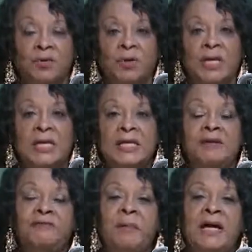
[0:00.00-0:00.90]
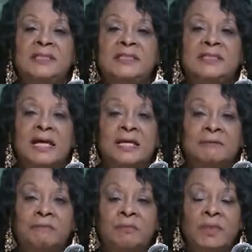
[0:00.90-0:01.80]
you. If my
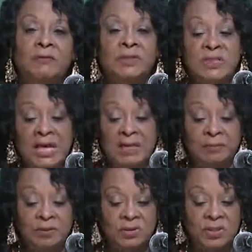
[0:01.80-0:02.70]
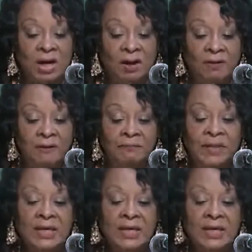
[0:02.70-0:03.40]
son was able to talk,